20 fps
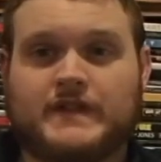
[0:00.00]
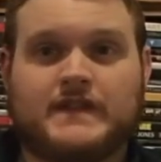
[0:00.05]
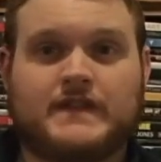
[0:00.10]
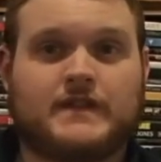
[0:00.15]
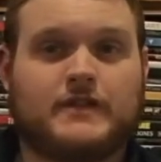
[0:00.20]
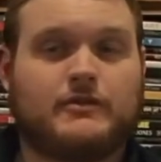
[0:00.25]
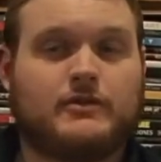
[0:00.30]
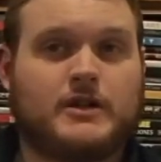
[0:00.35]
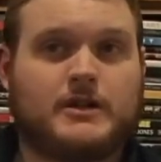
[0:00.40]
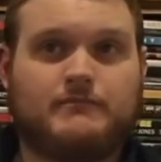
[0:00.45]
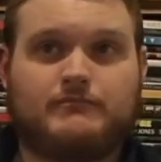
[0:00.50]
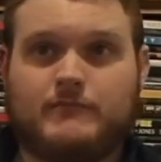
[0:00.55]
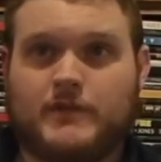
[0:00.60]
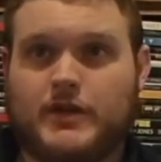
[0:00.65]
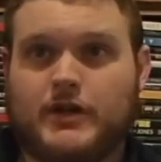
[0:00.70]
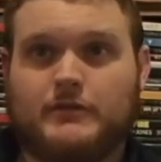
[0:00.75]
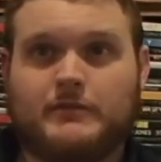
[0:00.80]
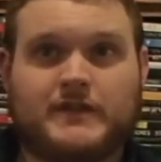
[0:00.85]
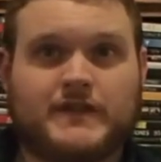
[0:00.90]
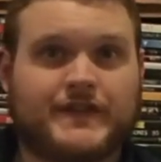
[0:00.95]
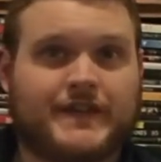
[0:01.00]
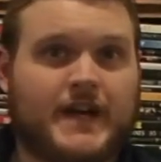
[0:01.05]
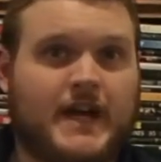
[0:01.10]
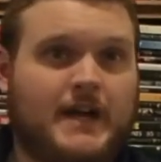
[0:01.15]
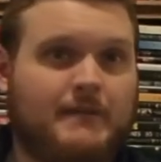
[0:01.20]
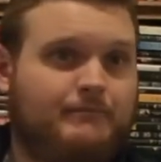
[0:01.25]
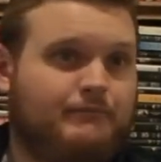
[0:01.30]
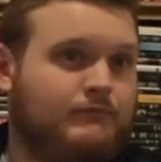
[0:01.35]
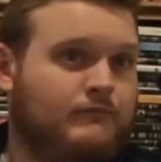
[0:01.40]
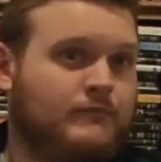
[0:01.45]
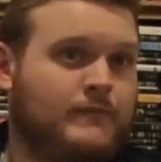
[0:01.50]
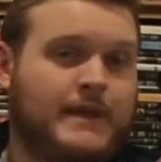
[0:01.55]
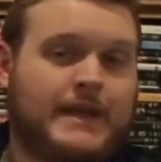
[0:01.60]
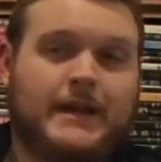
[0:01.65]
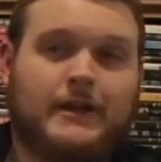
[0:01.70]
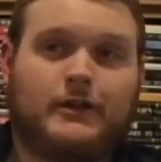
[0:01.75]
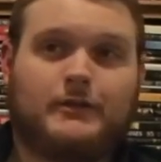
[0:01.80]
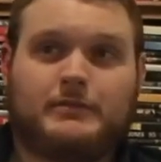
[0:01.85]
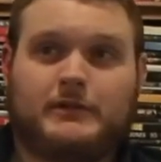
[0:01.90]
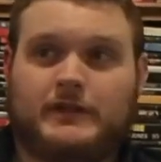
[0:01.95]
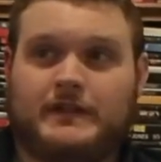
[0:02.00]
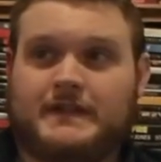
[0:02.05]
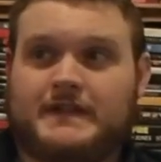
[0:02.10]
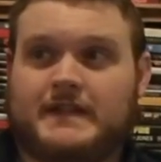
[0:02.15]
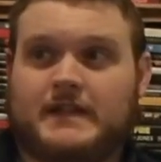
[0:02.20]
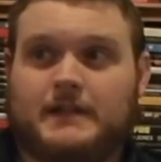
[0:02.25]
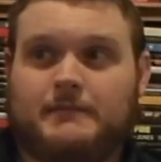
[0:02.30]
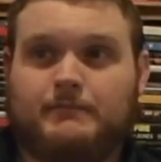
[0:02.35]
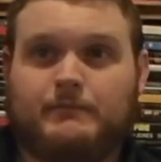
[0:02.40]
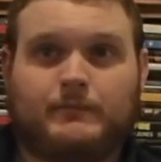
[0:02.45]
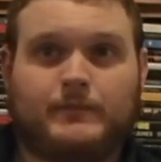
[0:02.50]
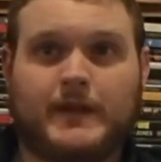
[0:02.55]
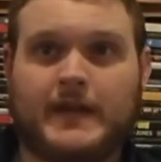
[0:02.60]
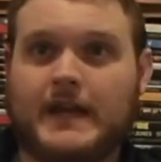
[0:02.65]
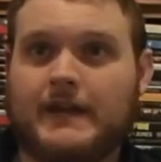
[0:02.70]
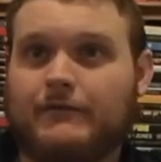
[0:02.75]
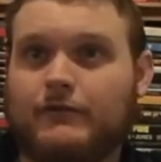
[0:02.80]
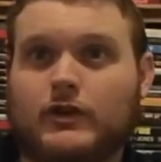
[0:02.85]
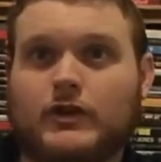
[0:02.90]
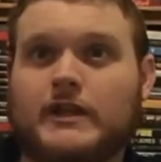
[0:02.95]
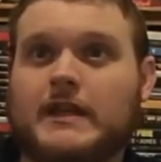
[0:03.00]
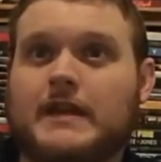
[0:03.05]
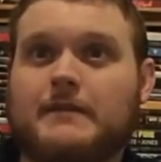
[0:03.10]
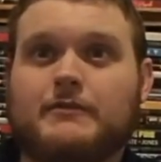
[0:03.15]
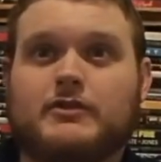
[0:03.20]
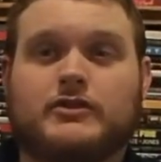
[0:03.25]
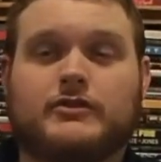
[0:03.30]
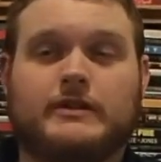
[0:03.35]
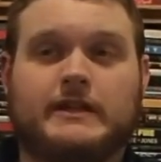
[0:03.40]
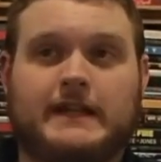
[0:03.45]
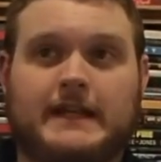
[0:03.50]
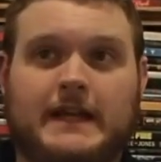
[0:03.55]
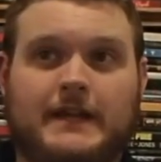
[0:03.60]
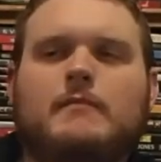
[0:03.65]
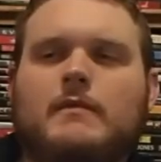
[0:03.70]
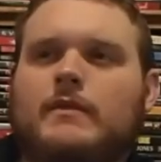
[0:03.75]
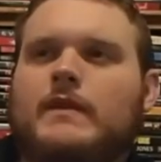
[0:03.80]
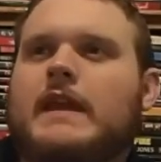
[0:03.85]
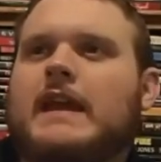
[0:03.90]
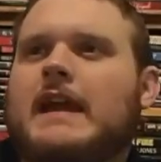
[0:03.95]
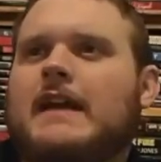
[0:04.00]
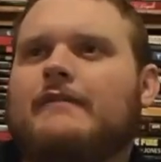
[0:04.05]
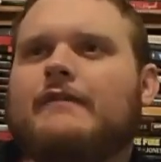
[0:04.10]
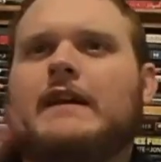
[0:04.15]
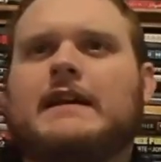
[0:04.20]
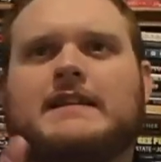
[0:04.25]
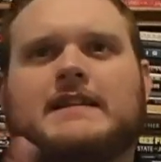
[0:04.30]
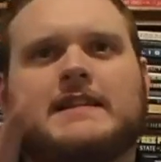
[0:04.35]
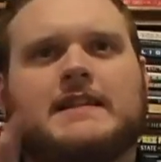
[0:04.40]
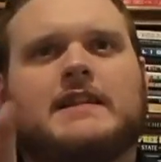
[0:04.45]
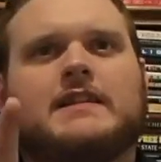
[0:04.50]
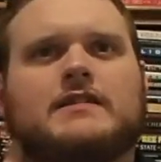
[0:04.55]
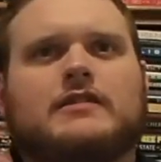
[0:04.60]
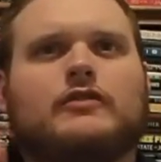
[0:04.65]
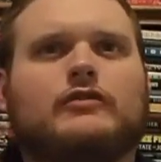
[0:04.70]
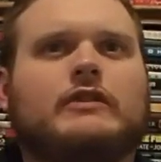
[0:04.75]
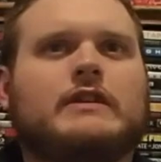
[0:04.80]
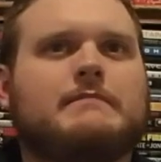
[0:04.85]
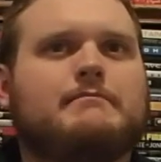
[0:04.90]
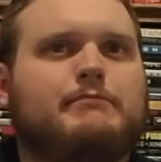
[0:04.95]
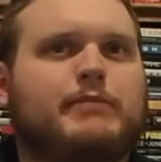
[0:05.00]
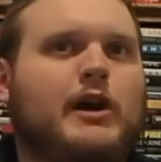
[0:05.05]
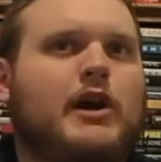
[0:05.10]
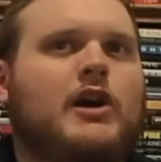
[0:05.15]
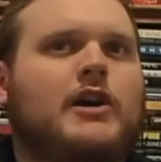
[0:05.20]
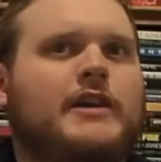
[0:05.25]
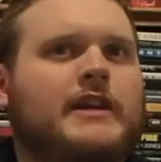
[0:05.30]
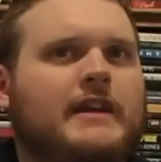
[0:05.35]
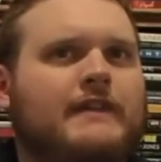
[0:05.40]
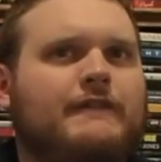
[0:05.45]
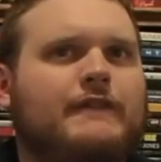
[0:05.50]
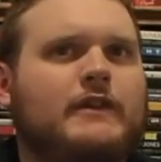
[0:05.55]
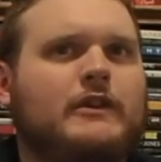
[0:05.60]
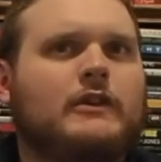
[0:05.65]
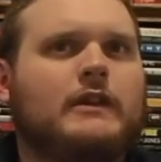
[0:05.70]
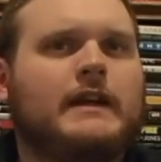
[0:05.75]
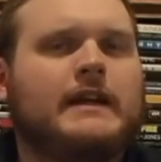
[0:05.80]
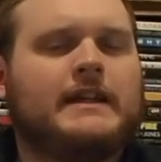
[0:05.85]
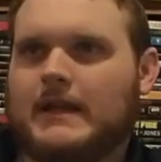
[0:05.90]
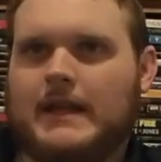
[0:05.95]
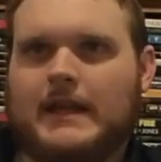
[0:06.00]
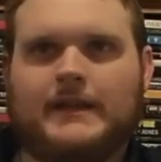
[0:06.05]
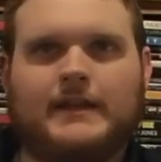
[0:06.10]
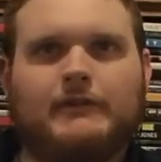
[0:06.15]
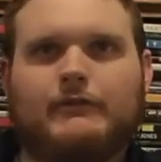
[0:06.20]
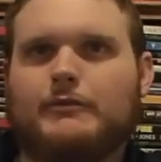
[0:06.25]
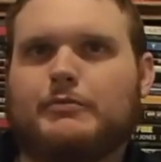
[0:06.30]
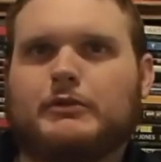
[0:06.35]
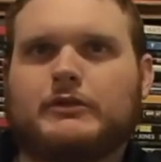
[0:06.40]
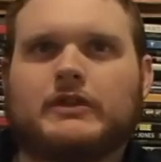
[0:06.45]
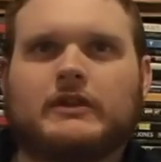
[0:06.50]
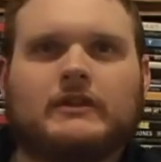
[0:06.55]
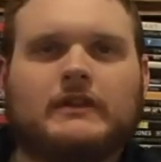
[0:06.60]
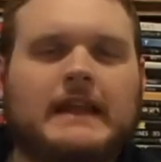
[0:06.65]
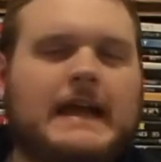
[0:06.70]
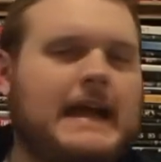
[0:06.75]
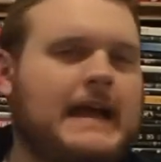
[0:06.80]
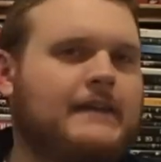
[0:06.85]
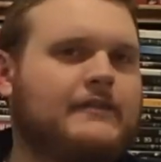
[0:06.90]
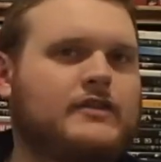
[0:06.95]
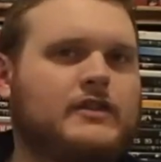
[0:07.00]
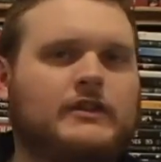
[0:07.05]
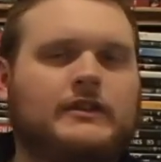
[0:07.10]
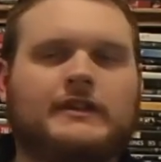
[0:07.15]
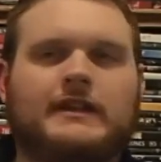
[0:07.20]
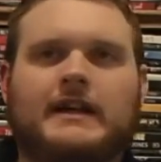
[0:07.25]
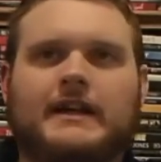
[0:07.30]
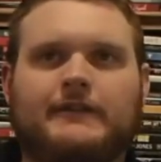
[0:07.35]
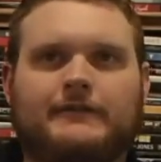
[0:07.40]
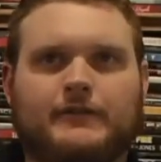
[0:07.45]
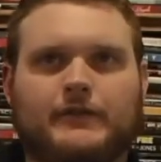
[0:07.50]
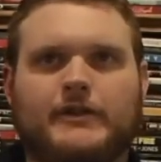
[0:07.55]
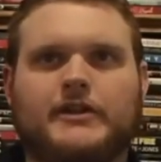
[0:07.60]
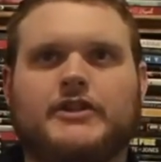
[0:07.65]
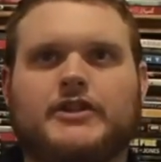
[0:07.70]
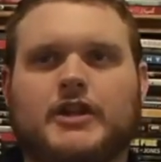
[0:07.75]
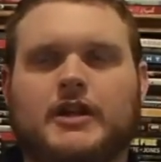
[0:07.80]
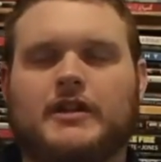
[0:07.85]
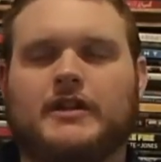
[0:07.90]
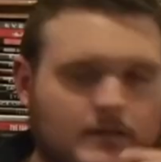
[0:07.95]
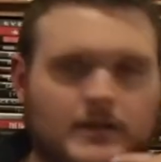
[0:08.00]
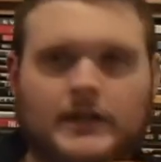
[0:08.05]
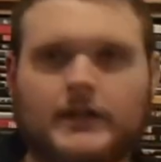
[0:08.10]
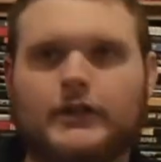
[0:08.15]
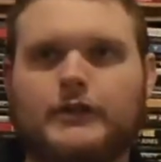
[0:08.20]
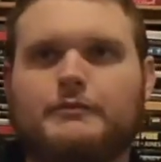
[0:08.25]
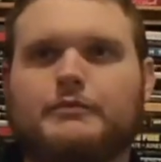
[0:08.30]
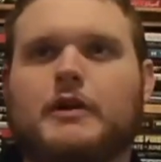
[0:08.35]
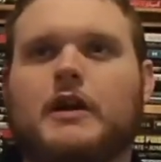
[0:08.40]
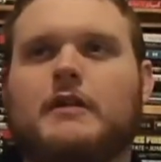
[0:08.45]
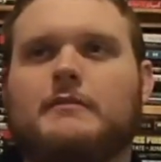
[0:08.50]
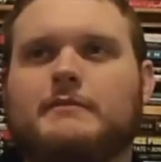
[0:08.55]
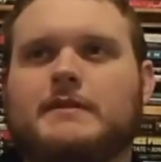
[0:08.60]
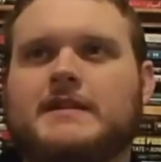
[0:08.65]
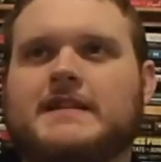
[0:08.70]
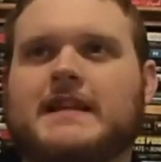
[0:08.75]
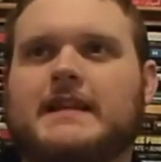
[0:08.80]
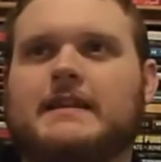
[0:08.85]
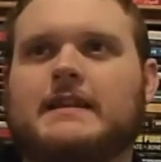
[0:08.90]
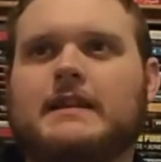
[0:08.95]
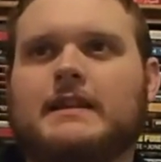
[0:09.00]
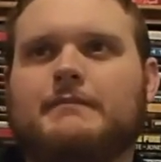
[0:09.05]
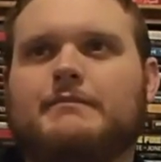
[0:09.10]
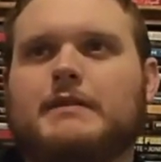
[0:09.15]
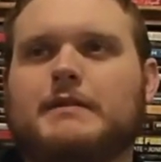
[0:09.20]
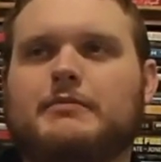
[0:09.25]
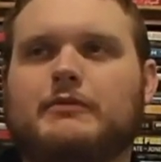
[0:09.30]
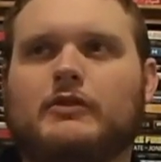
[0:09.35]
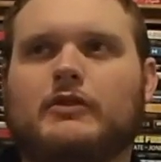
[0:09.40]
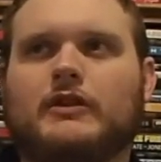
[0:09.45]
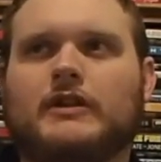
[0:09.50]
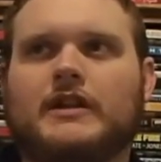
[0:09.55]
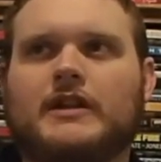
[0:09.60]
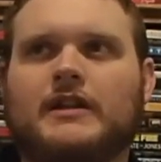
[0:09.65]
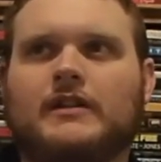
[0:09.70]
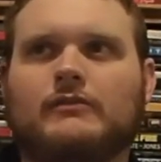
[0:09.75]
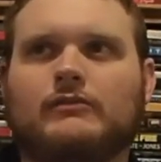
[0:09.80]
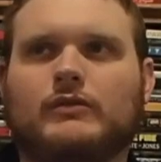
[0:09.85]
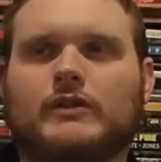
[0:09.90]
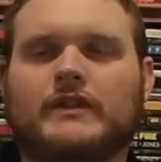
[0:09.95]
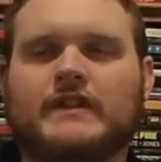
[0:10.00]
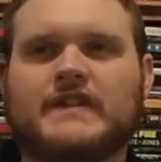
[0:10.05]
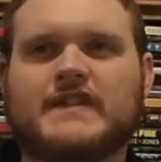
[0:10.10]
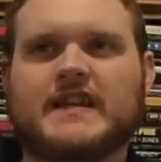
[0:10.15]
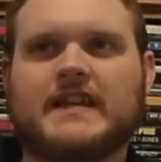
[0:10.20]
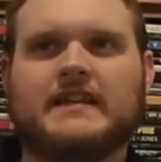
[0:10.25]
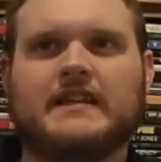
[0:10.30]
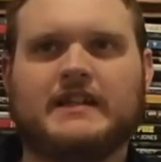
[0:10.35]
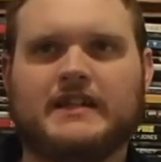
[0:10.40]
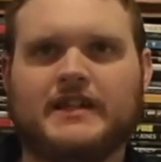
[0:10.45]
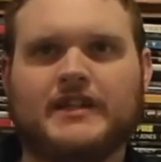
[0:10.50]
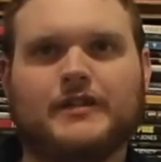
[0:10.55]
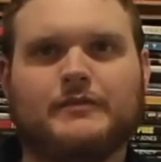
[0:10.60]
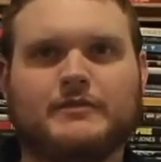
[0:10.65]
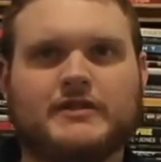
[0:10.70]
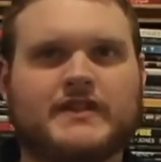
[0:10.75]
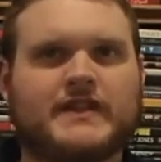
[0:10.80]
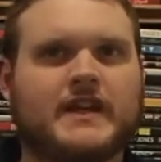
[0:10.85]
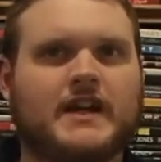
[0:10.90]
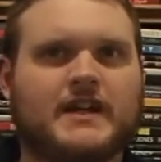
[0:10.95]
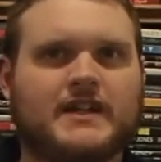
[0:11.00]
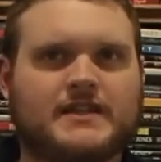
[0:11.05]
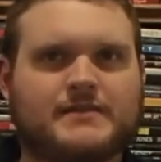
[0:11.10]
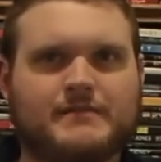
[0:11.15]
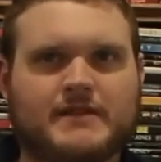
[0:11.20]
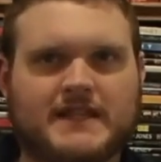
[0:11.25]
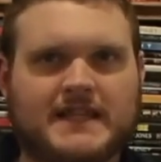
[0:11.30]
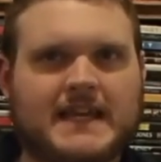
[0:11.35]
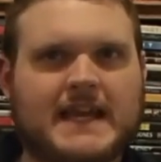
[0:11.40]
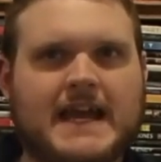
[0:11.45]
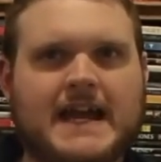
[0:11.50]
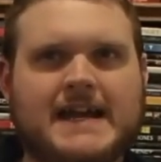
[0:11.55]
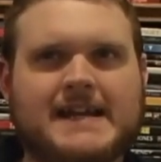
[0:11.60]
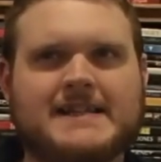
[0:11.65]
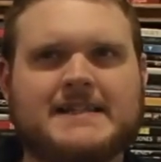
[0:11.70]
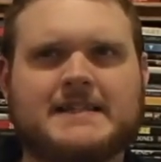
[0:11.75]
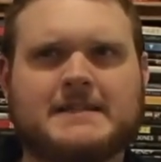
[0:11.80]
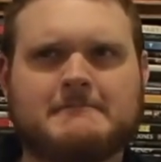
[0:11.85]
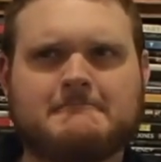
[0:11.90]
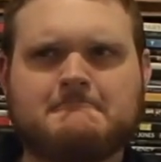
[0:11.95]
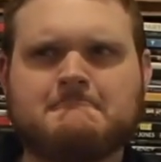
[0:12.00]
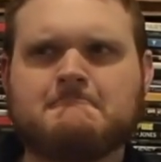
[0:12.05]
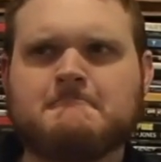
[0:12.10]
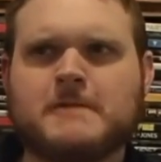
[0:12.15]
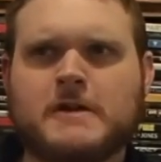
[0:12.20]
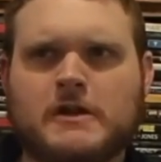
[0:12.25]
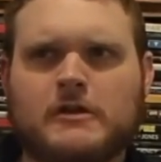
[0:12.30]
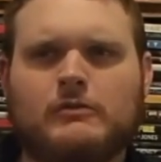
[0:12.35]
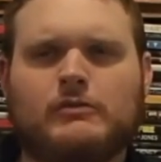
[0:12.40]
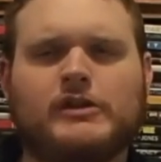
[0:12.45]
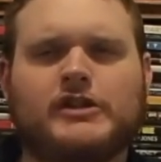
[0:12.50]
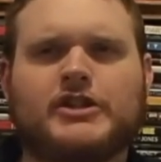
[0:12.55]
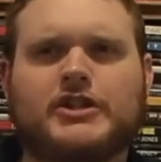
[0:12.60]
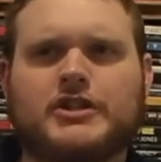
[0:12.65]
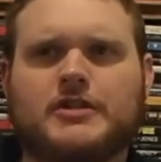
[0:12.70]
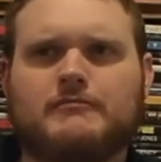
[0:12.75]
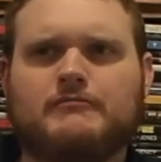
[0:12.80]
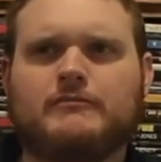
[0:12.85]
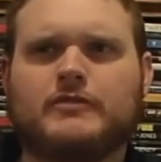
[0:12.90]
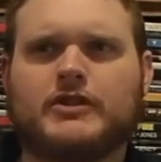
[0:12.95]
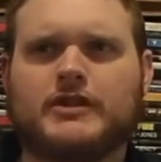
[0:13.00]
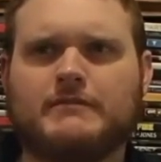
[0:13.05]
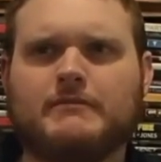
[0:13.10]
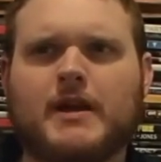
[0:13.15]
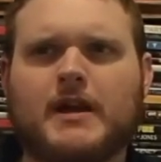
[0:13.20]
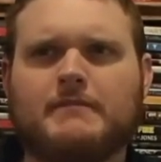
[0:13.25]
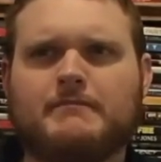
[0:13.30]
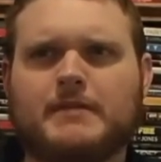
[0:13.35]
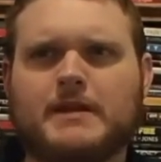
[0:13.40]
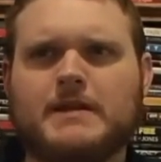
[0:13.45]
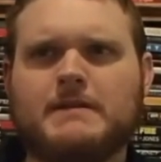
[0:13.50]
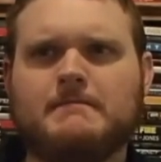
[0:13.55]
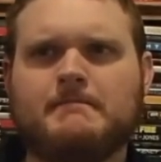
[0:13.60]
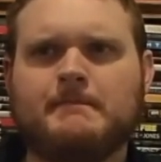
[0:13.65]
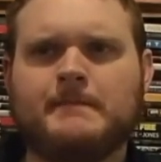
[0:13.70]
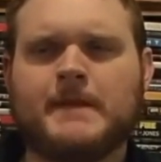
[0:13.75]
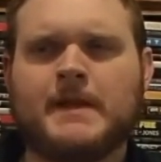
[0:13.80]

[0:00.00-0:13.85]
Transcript: Stewart, Naomi Scott, Ella Balinska, they have good chemistry together. They have that sisterly bond, I feel like, and they would put their lives on the line for each other. The only problem is I think people are going to really say that Naomi Scott is miscast, which she might be.